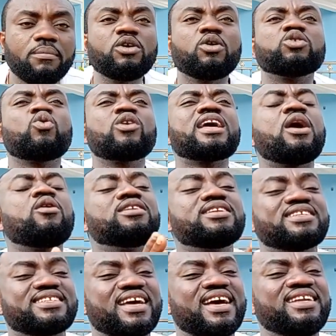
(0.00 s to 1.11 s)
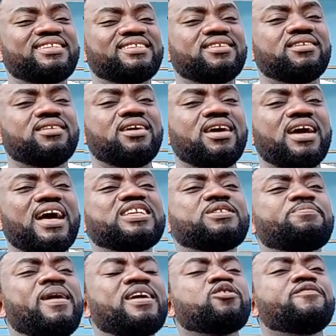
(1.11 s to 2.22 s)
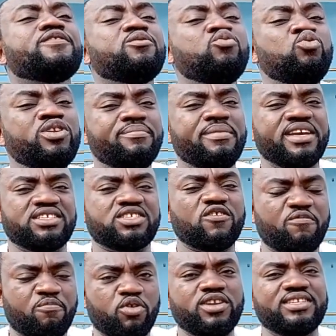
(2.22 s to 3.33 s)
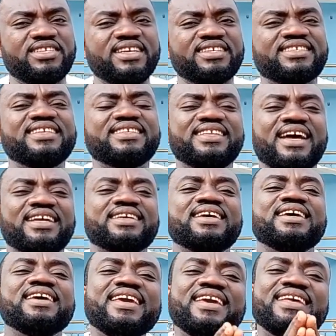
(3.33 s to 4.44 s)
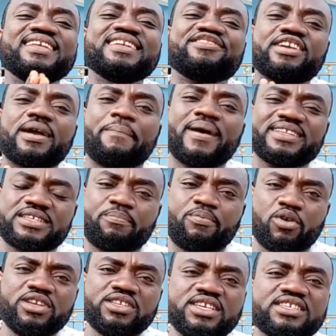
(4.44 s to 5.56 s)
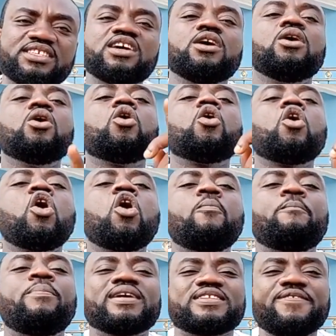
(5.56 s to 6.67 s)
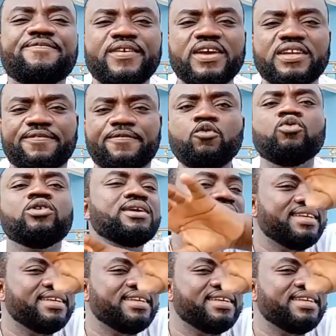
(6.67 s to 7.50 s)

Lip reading: Because what I understand as part of the rudiments of politics is that in intra-party politics, all party faithful